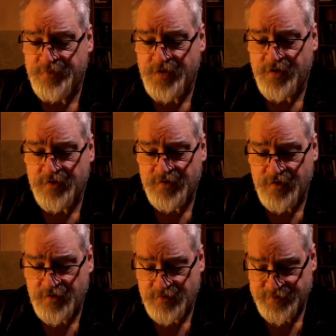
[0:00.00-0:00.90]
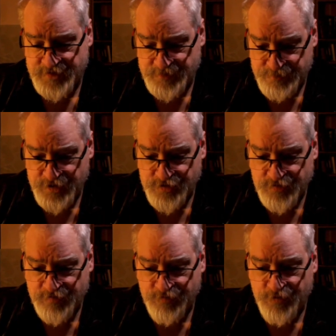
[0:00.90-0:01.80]
the
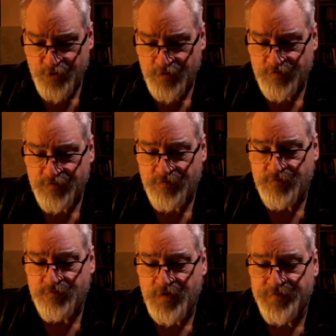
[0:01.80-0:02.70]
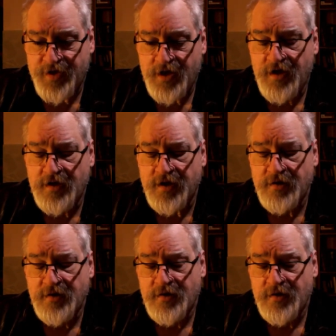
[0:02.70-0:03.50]
spiritual view of the healing.